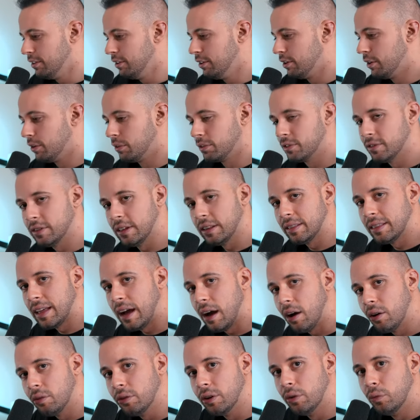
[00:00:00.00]
you know, sit
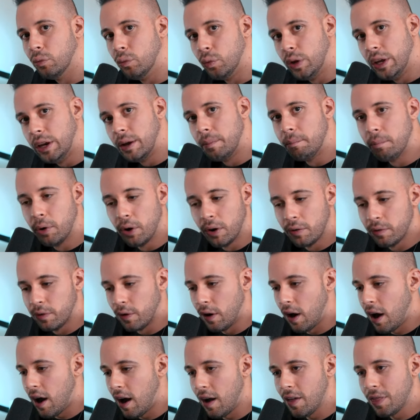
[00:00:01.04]
down and read a book for
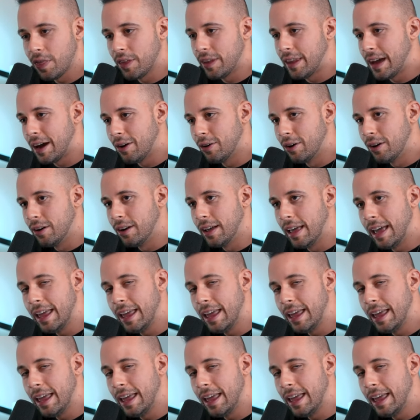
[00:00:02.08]
half an hour.